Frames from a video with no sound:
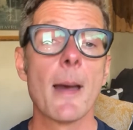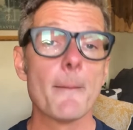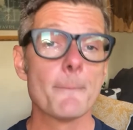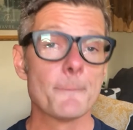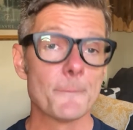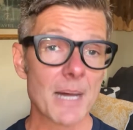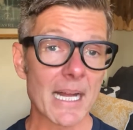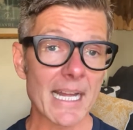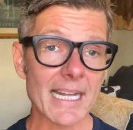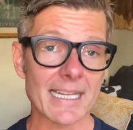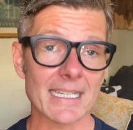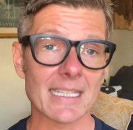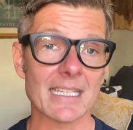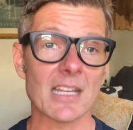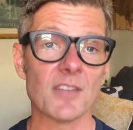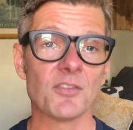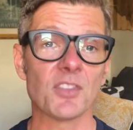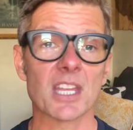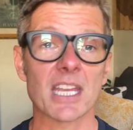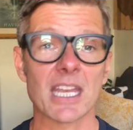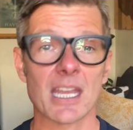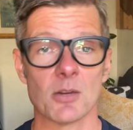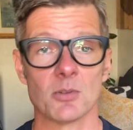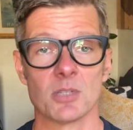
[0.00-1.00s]
But if
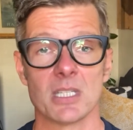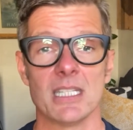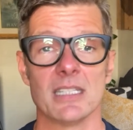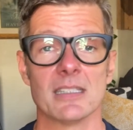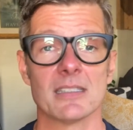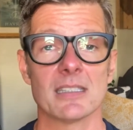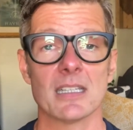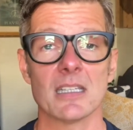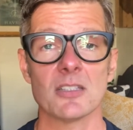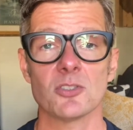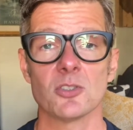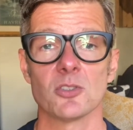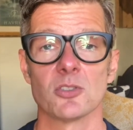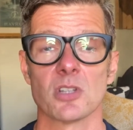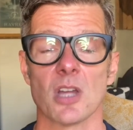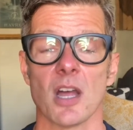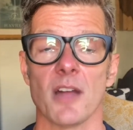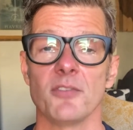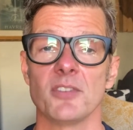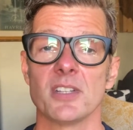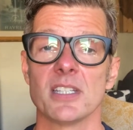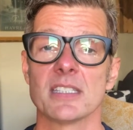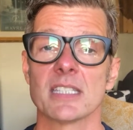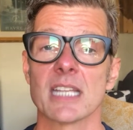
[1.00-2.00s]
the county assessor's
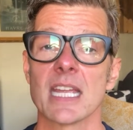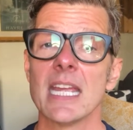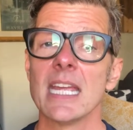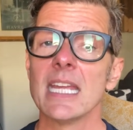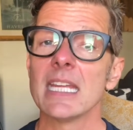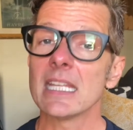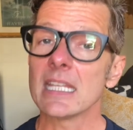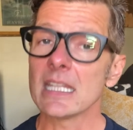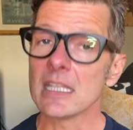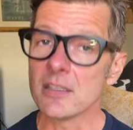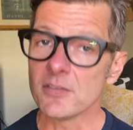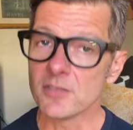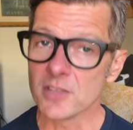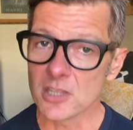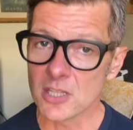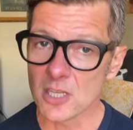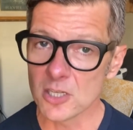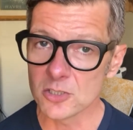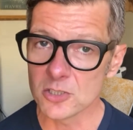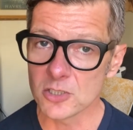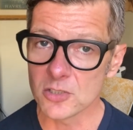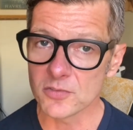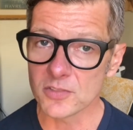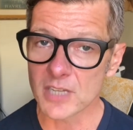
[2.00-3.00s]
office, even though
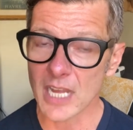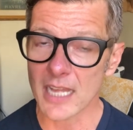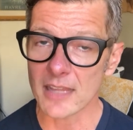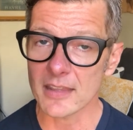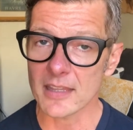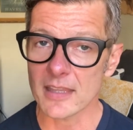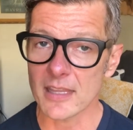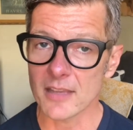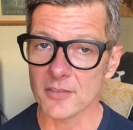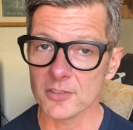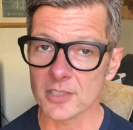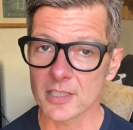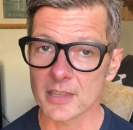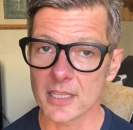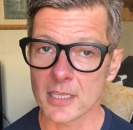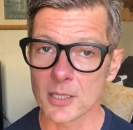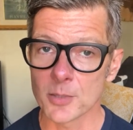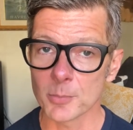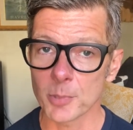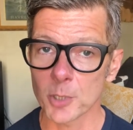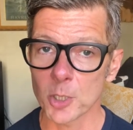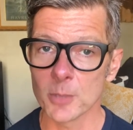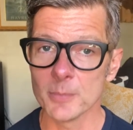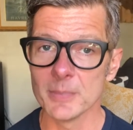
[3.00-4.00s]
you've gotten
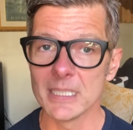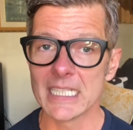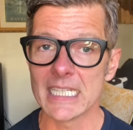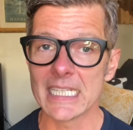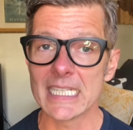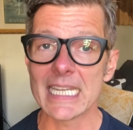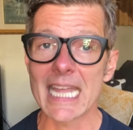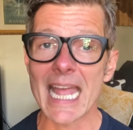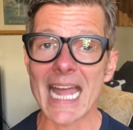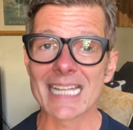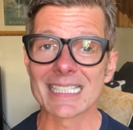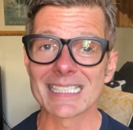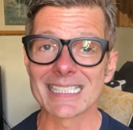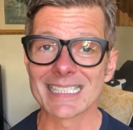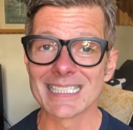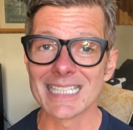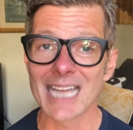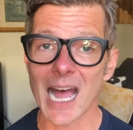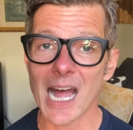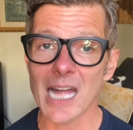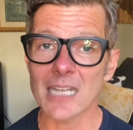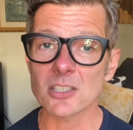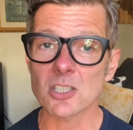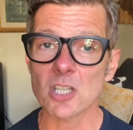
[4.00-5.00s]
everything permitted, has
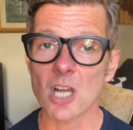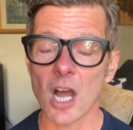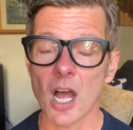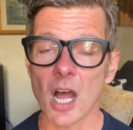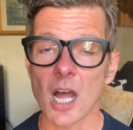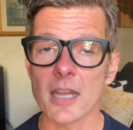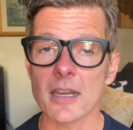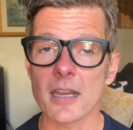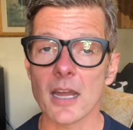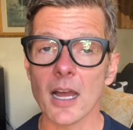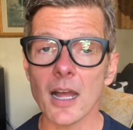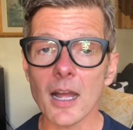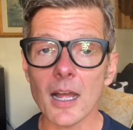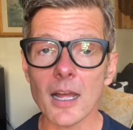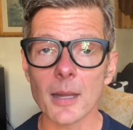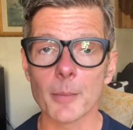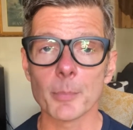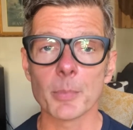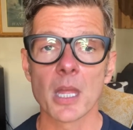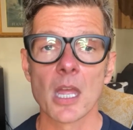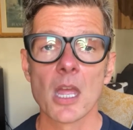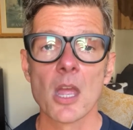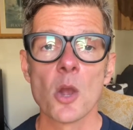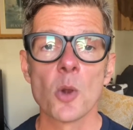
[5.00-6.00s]
not caught
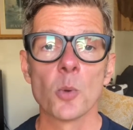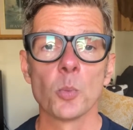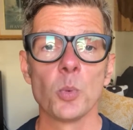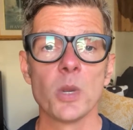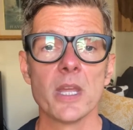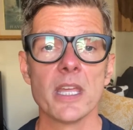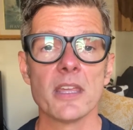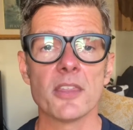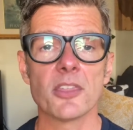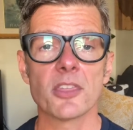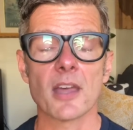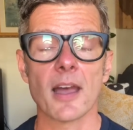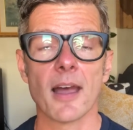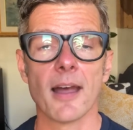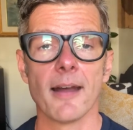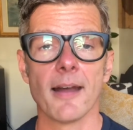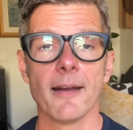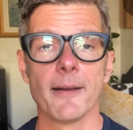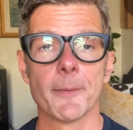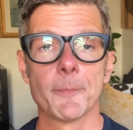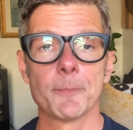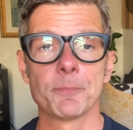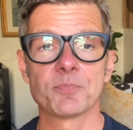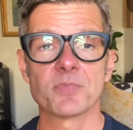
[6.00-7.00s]
up with
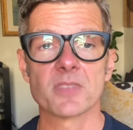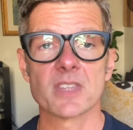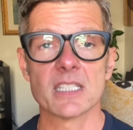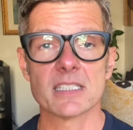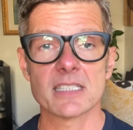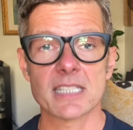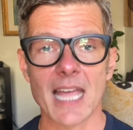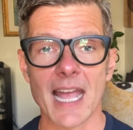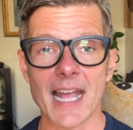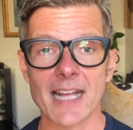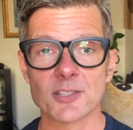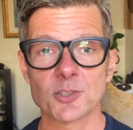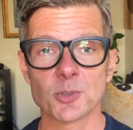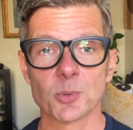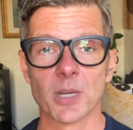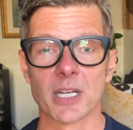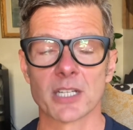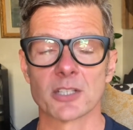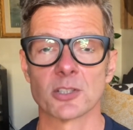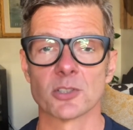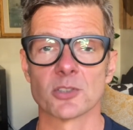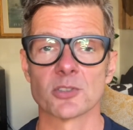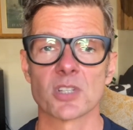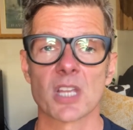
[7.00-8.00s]
the tax
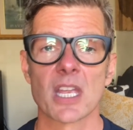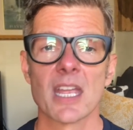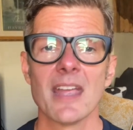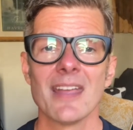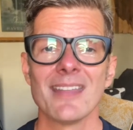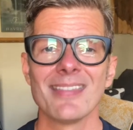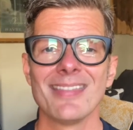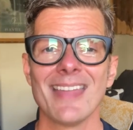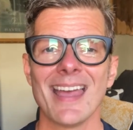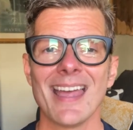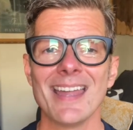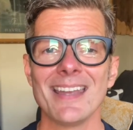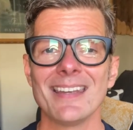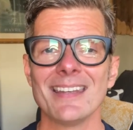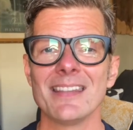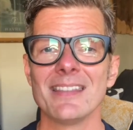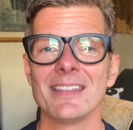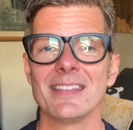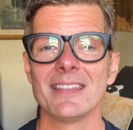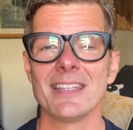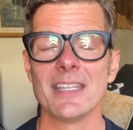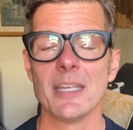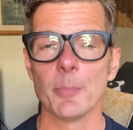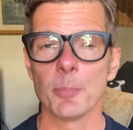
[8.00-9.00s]
records, then
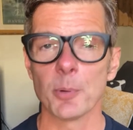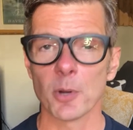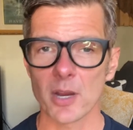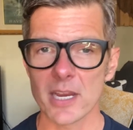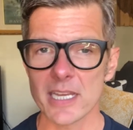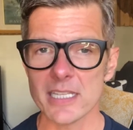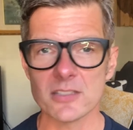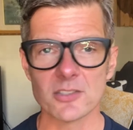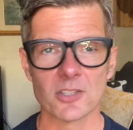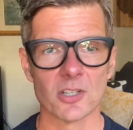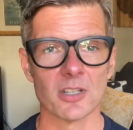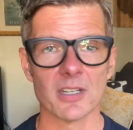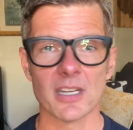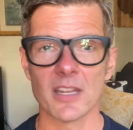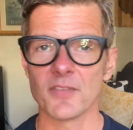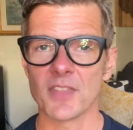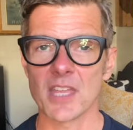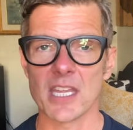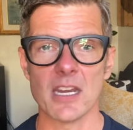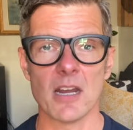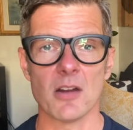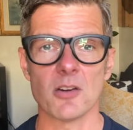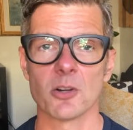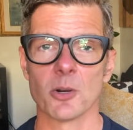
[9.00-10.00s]
the appraiser, if they
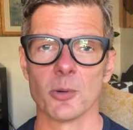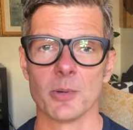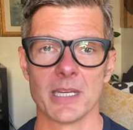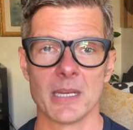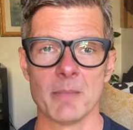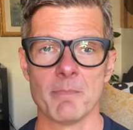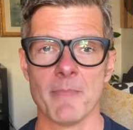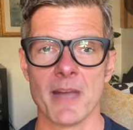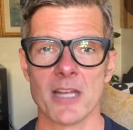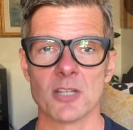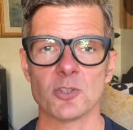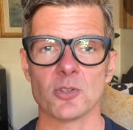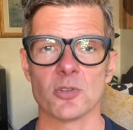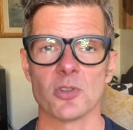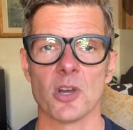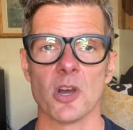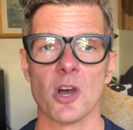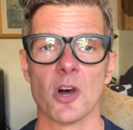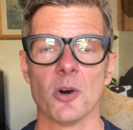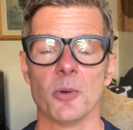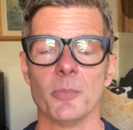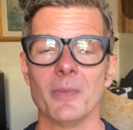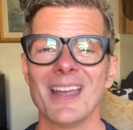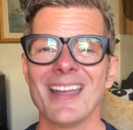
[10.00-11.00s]
don't go in and measure the
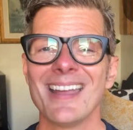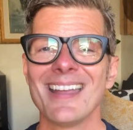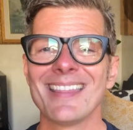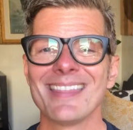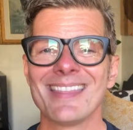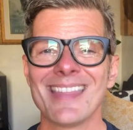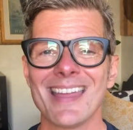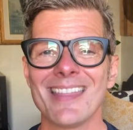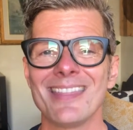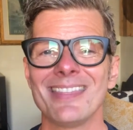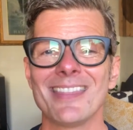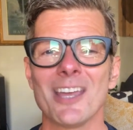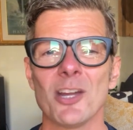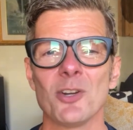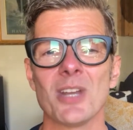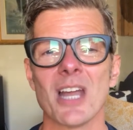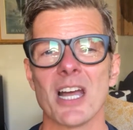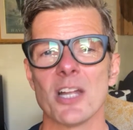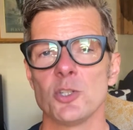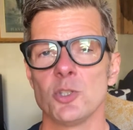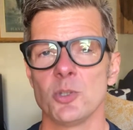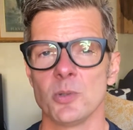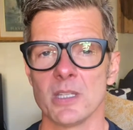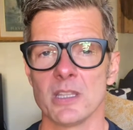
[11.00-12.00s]
home, then they're
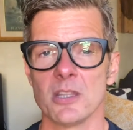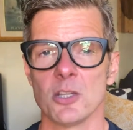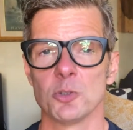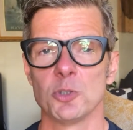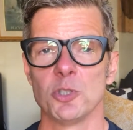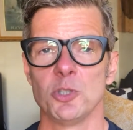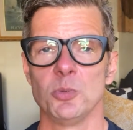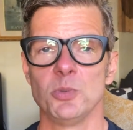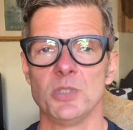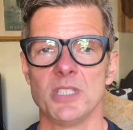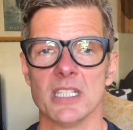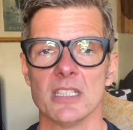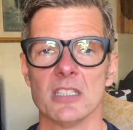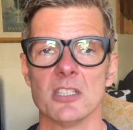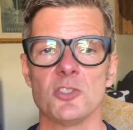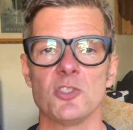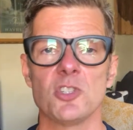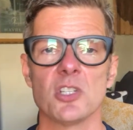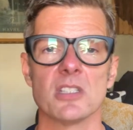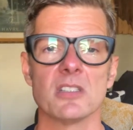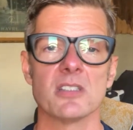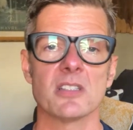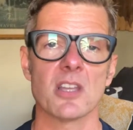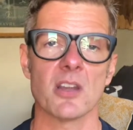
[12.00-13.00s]
not doing their due
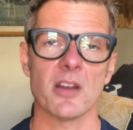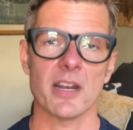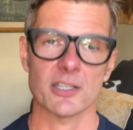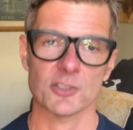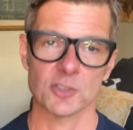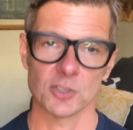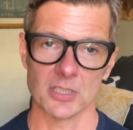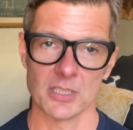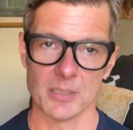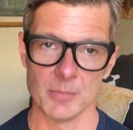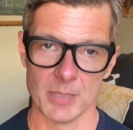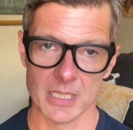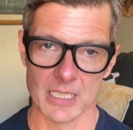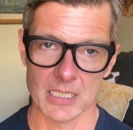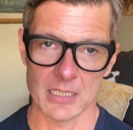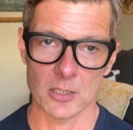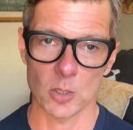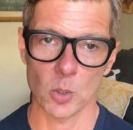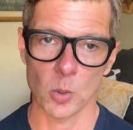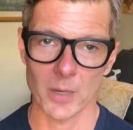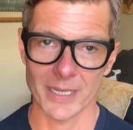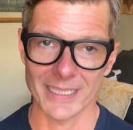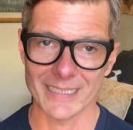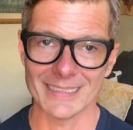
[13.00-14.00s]
diligence. They're actually being
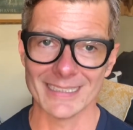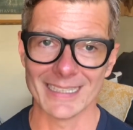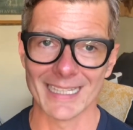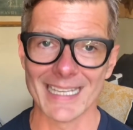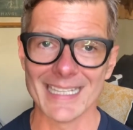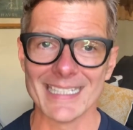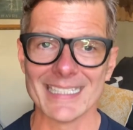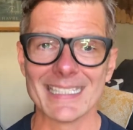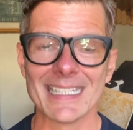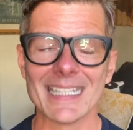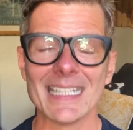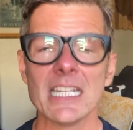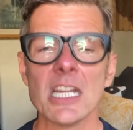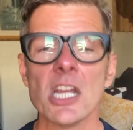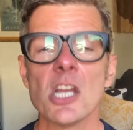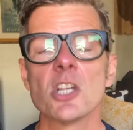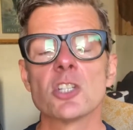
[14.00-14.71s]
quite lazy.